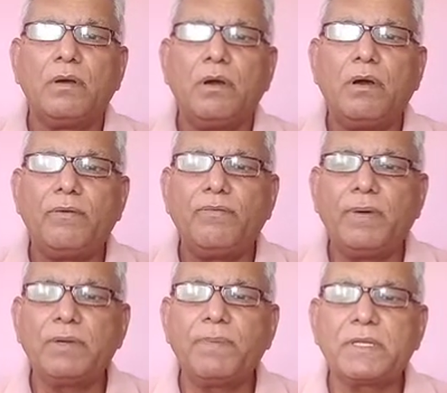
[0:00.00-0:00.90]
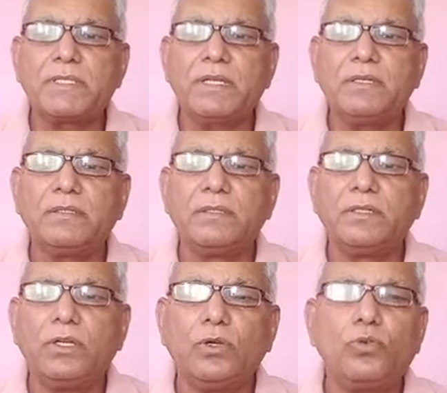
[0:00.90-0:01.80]
of one person
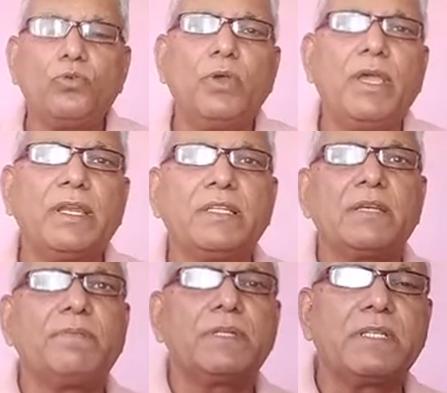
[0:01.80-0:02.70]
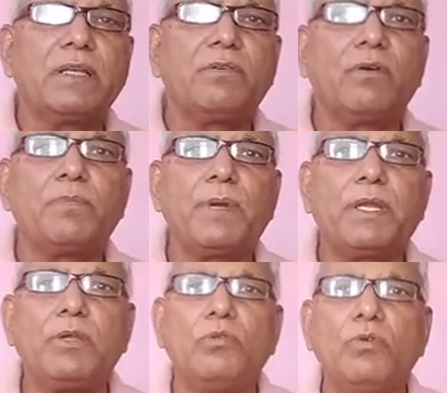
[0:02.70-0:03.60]
to another person on
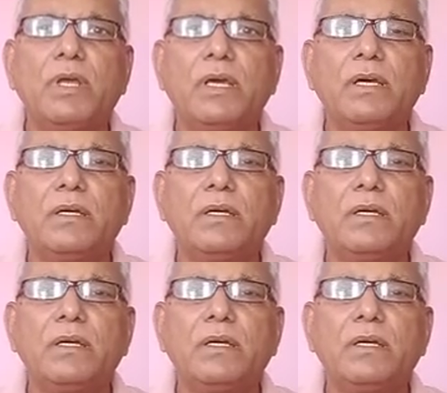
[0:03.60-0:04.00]
particular